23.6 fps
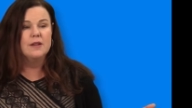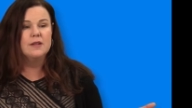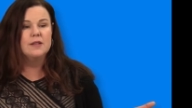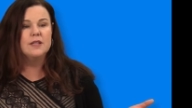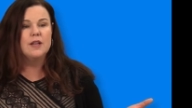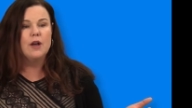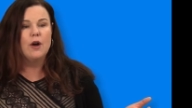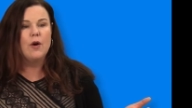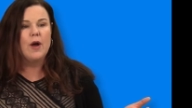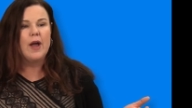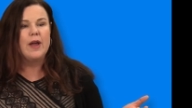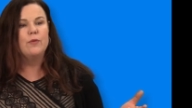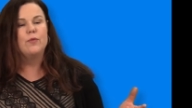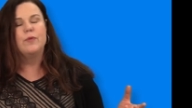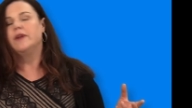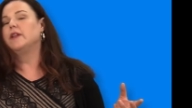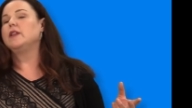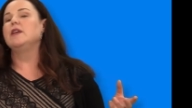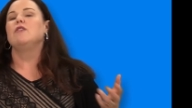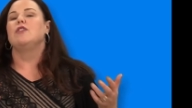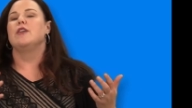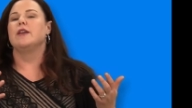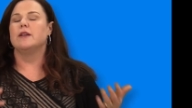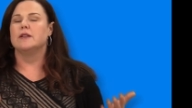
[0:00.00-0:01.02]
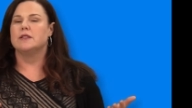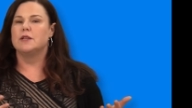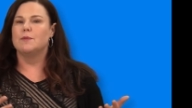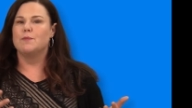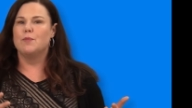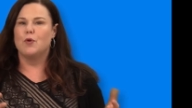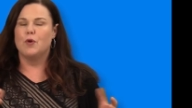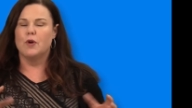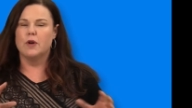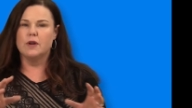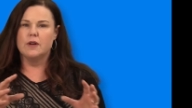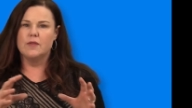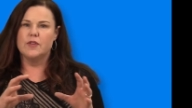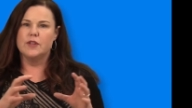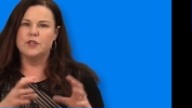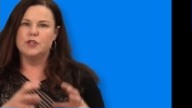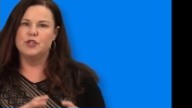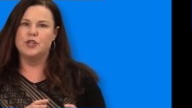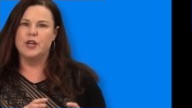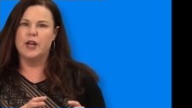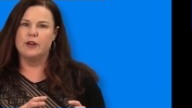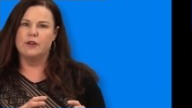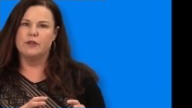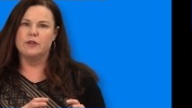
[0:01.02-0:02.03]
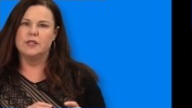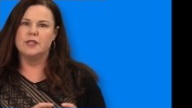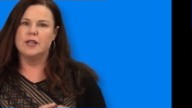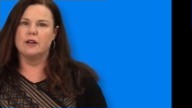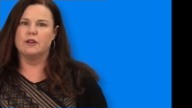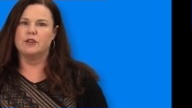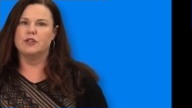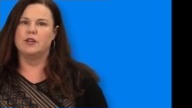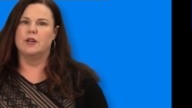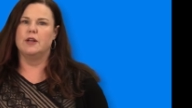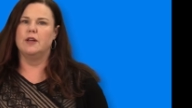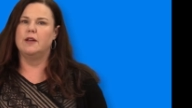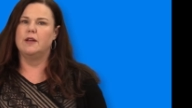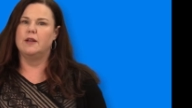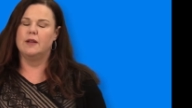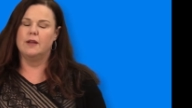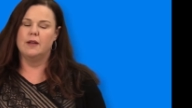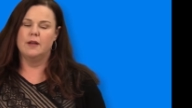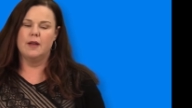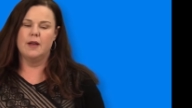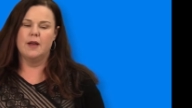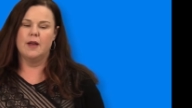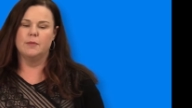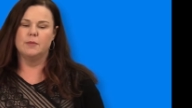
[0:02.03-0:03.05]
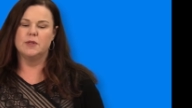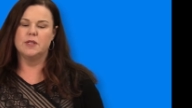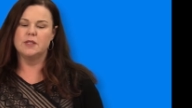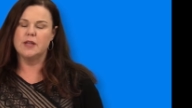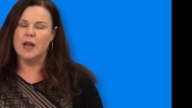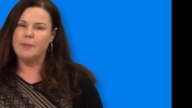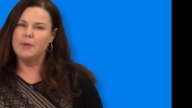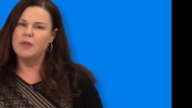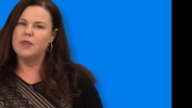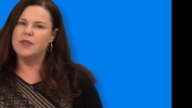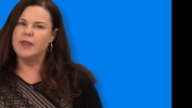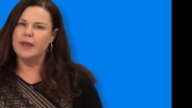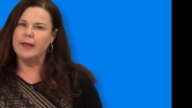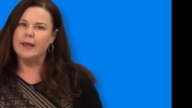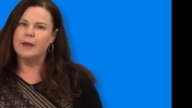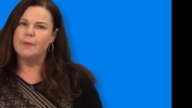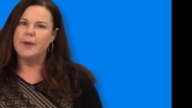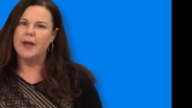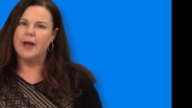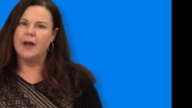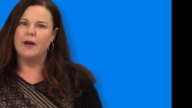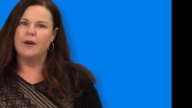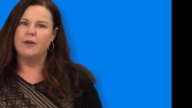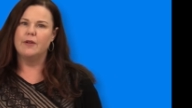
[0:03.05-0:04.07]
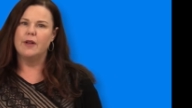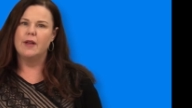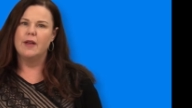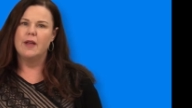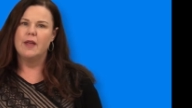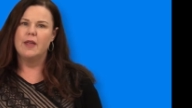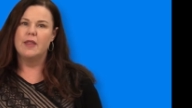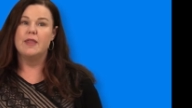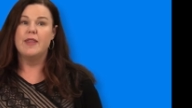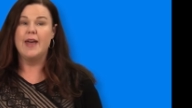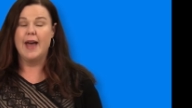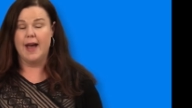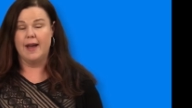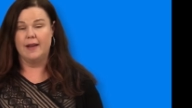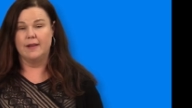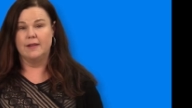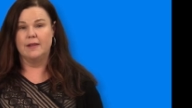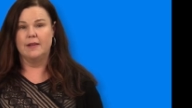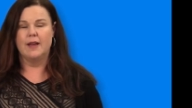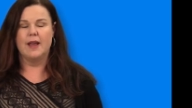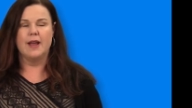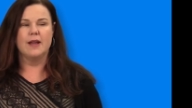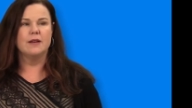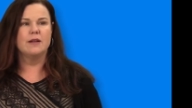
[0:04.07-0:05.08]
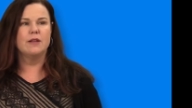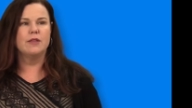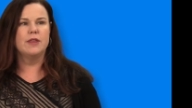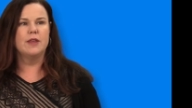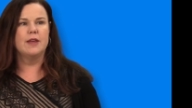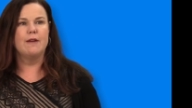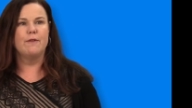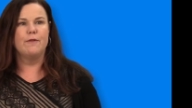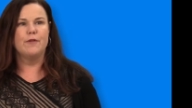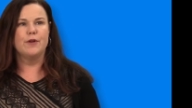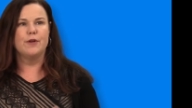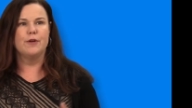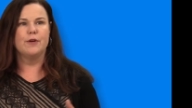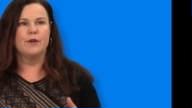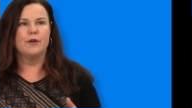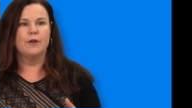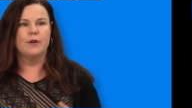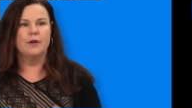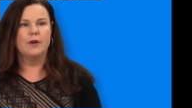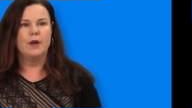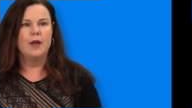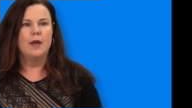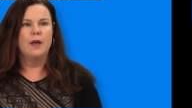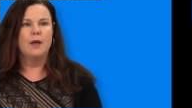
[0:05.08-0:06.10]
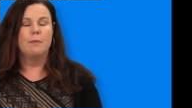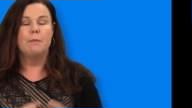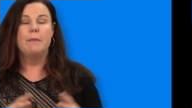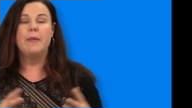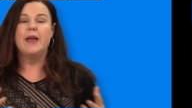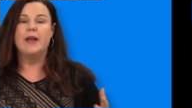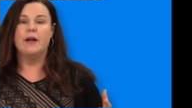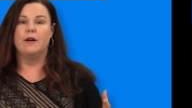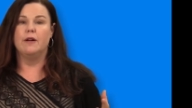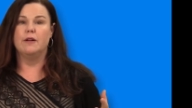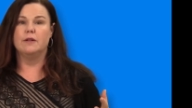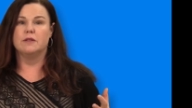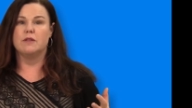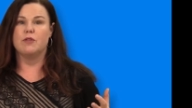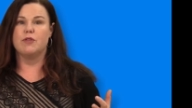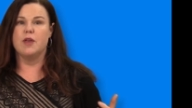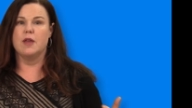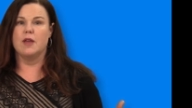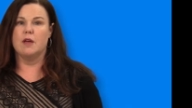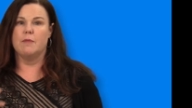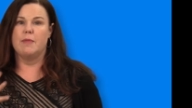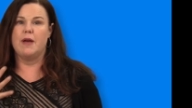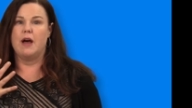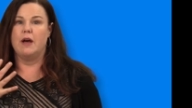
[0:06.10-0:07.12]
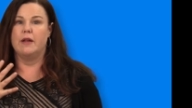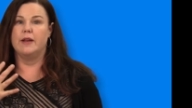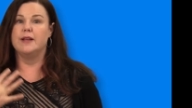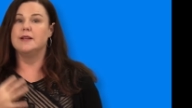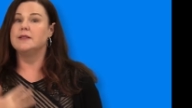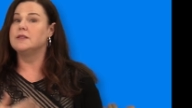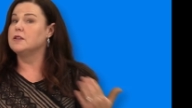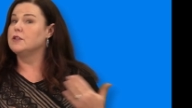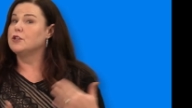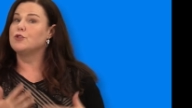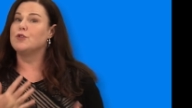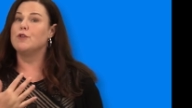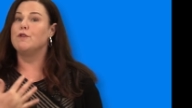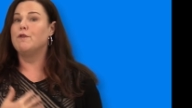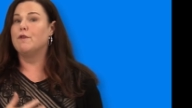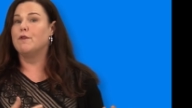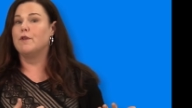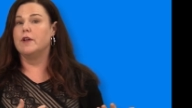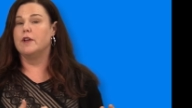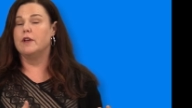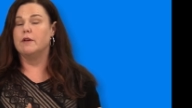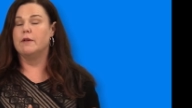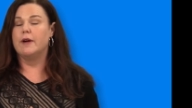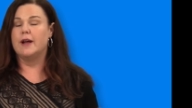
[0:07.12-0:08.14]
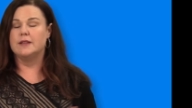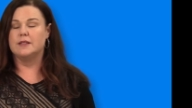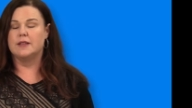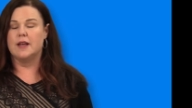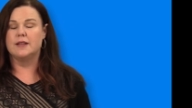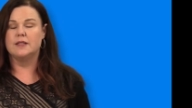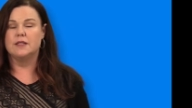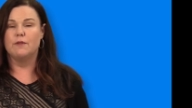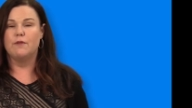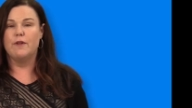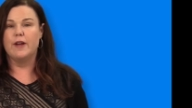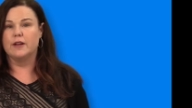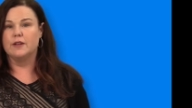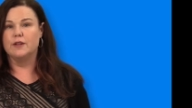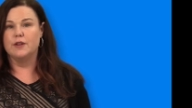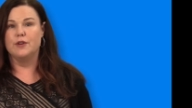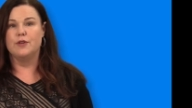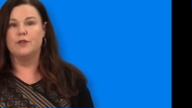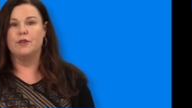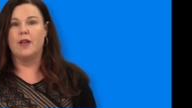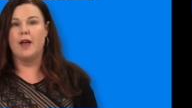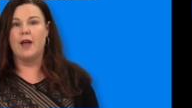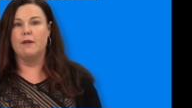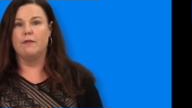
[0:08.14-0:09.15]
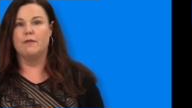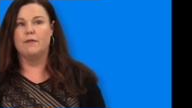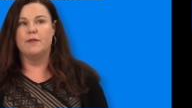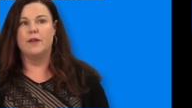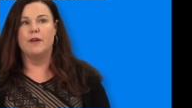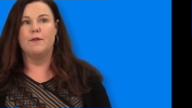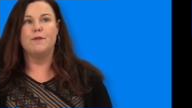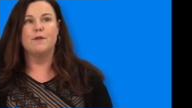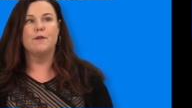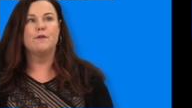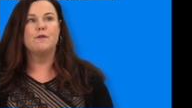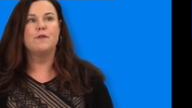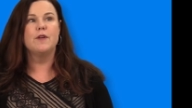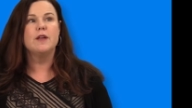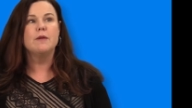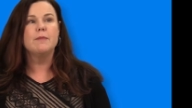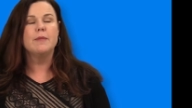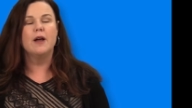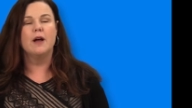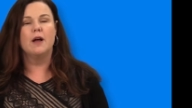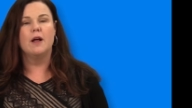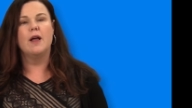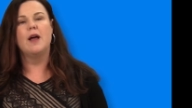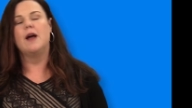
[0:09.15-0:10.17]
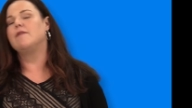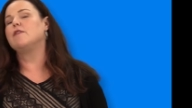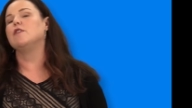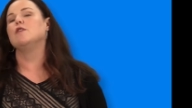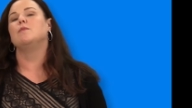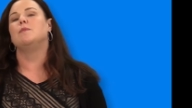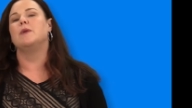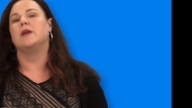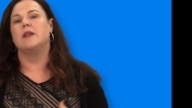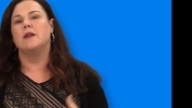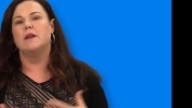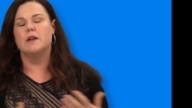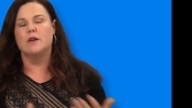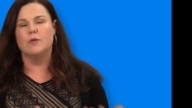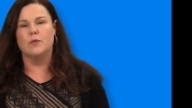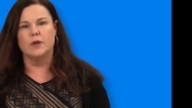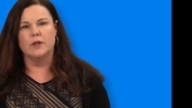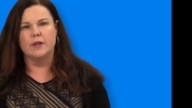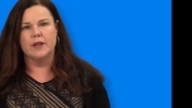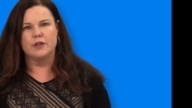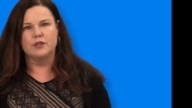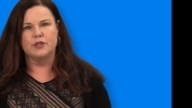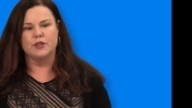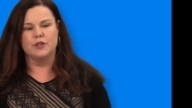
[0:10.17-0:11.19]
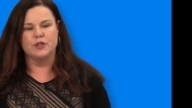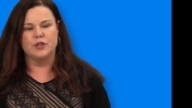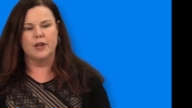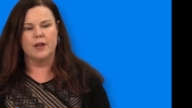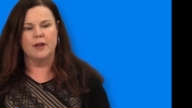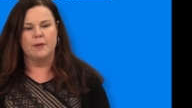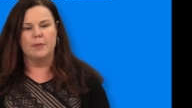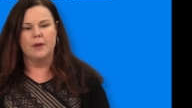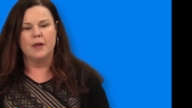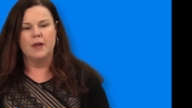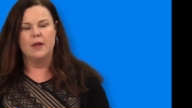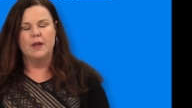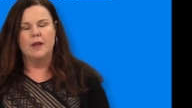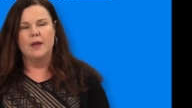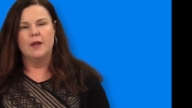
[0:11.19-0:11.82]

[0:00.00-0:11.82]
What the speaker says: So I really think it's important in this gender section to stop and think about that. And if you're male, to think about, is this true for you? Has this affected your life? If you're female, have you been in a relationship